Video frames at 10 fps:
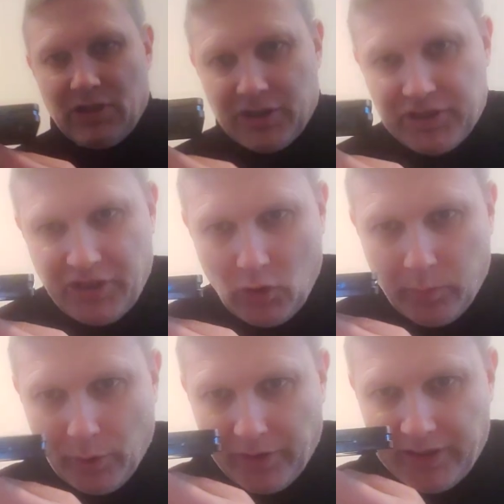not a
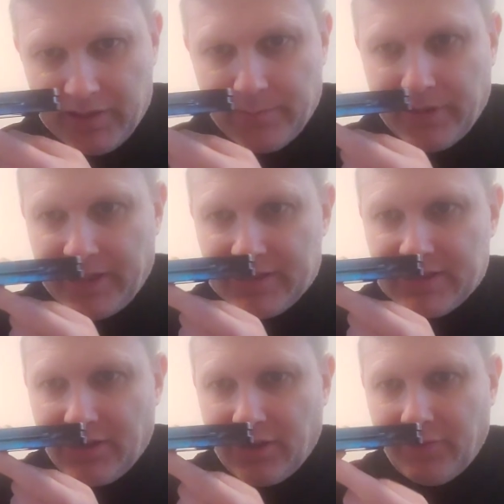steelbook, this, but it's
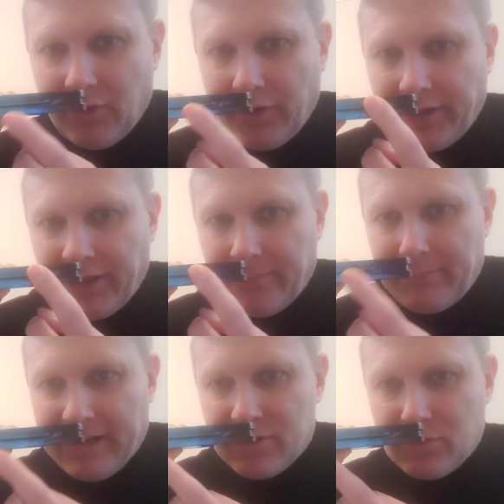kind of like a
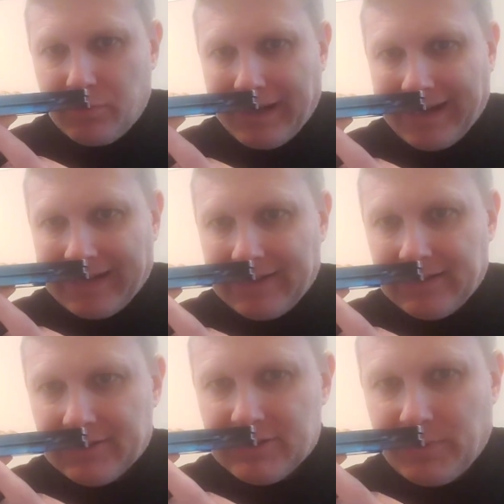metal pack,
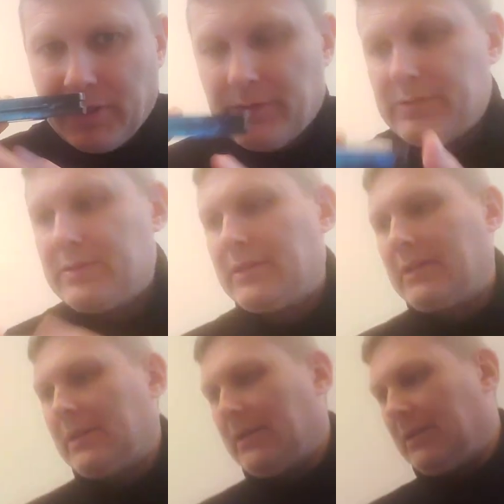I suppose.
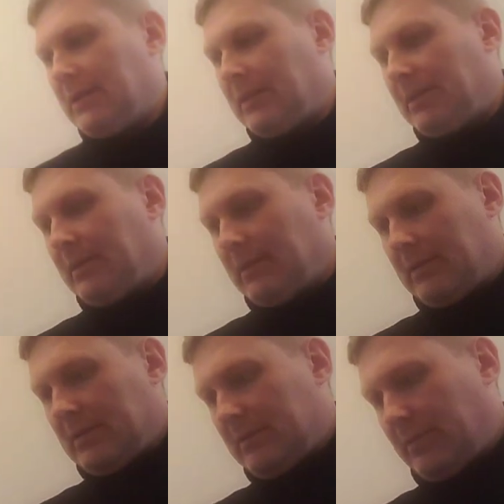
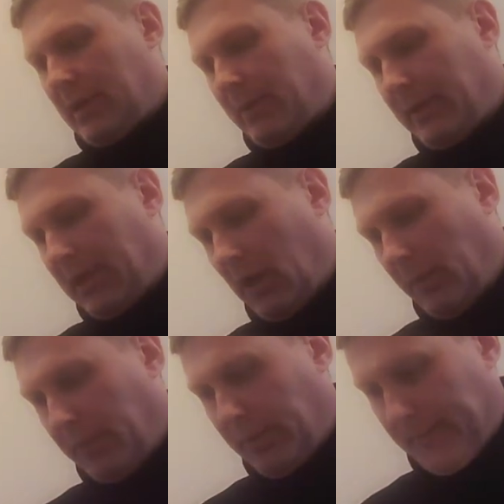We open it
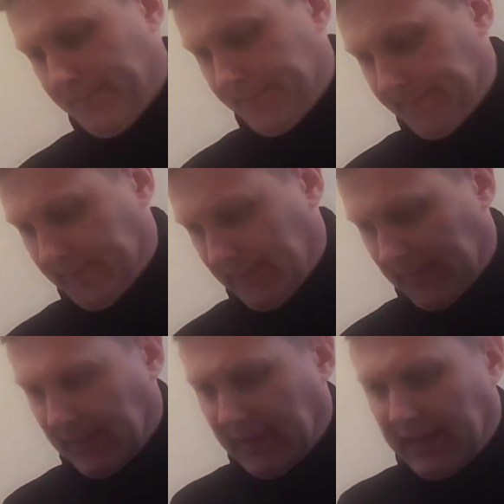up,
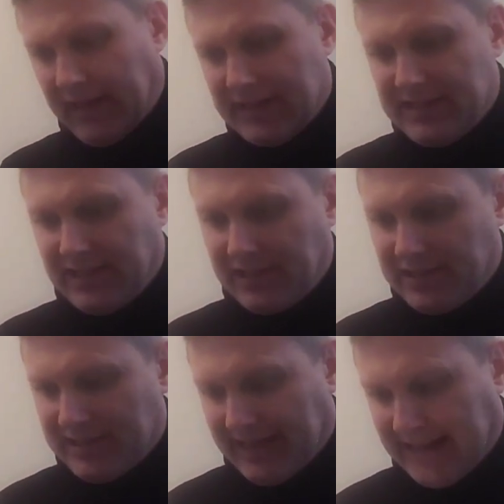and it actually
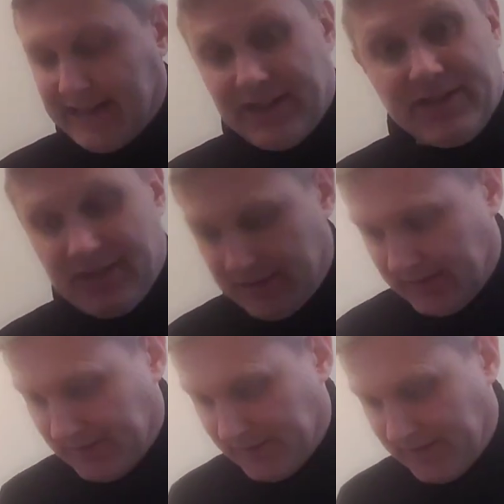contains
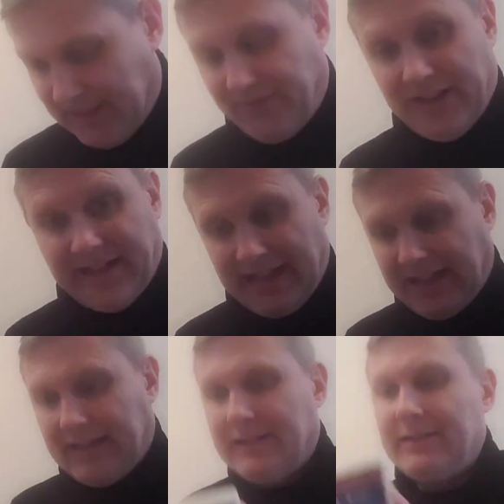the
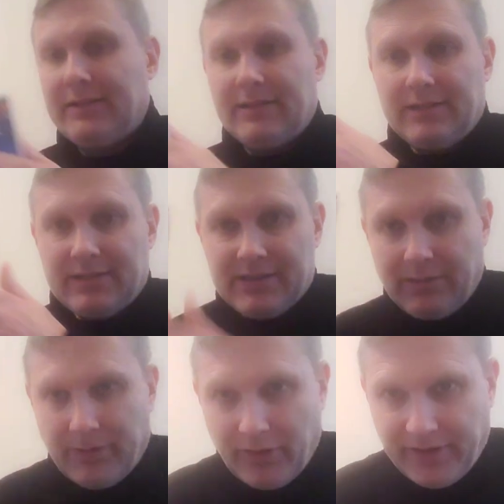DVD. So
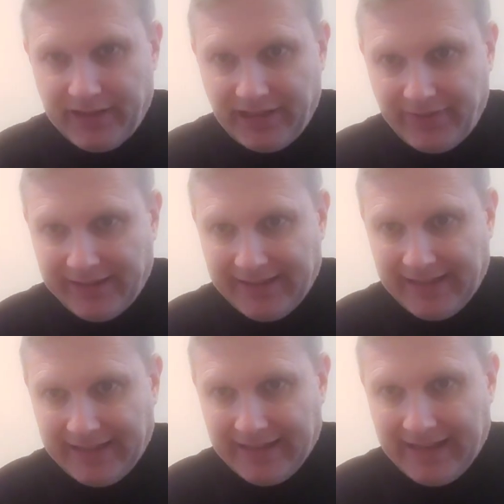we've got the
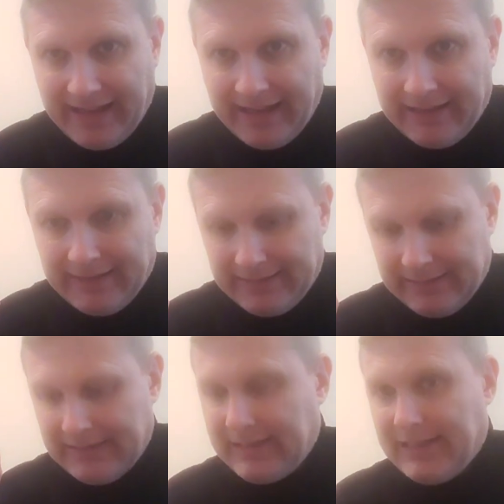DVD there,
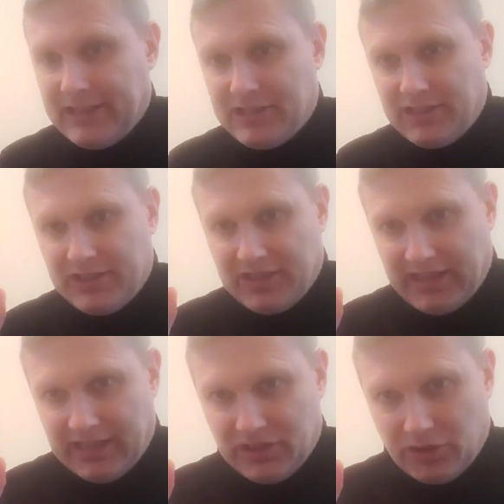and as you can
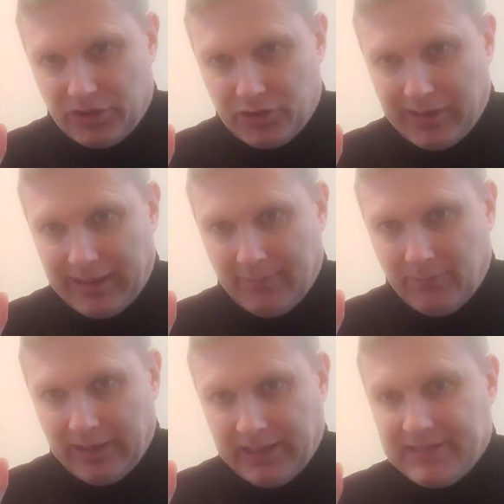see, it's an Australian
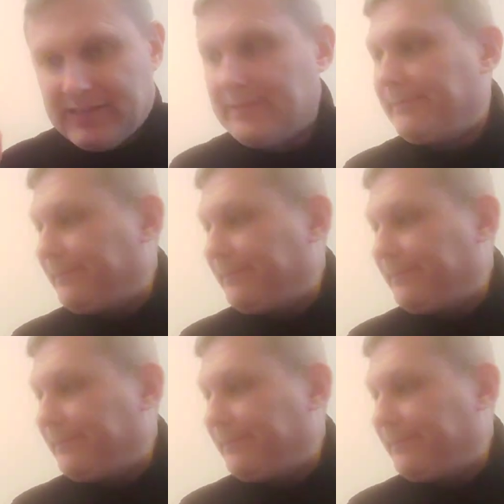release.